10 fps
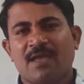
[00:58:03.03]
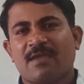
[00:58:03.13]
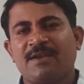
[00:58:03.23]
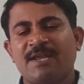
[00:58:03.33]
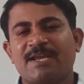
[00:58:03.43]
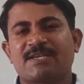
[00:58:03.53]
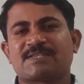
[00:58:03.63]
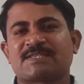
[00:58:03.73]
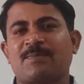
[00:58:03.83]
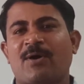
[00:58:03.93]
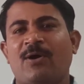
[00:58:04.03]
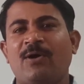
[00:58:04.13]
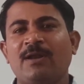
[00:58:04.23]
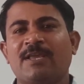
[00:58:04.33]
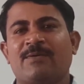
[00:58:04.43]
in a
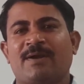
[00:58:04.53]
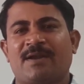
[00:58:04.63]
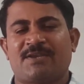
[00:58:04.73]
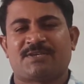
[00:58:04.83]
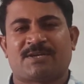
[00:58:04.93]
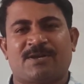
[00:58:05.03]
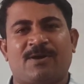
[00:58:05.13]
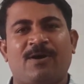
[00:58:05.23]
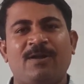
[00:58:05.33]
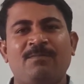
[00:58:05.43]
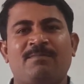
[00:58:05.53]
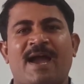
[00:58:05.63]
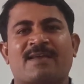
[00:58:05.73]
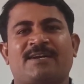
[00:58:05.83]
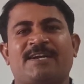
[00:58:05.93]
small given region. All
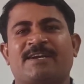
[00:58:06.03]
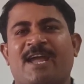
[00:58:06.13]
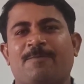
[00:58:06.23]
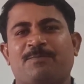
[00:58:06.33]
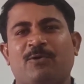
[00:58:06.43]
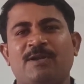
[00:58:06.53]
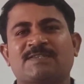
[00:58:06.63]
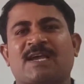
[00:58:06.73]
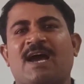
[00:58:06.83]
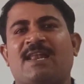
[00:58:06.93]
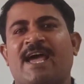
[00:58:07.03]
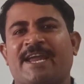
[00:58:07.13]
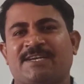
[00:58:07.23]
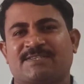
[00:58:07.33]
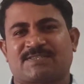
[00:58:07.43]
magnetic dipoles
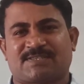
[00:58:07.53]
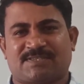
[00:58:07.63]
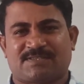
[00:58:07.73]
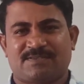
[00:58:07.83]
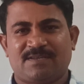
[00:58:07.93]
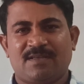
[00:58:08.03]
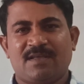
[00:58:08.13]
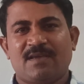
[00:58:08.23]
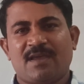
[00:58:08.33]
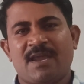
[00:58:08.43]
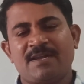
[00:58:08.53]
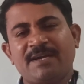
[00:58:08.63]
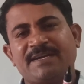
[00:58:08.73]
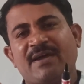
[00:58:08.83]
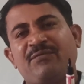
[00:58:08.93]
aligns in
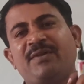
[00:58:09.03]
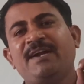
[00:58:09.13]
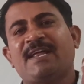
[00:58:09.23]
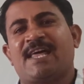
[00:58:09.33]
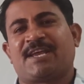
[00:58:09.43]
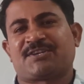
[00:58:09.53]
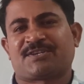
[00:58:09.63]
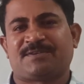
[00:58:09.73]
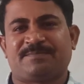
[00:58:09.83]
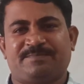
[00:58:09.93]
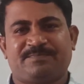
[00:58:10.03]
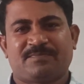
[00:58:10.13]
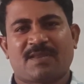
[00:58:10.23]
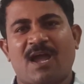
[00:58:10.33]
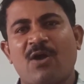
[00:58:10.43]
a definite direction.
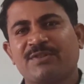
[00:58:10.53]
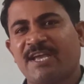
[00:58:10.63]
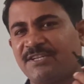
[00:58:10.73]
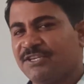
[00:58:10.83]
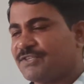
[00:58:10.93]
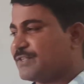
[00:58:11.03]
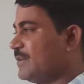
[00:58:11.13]
How they exist?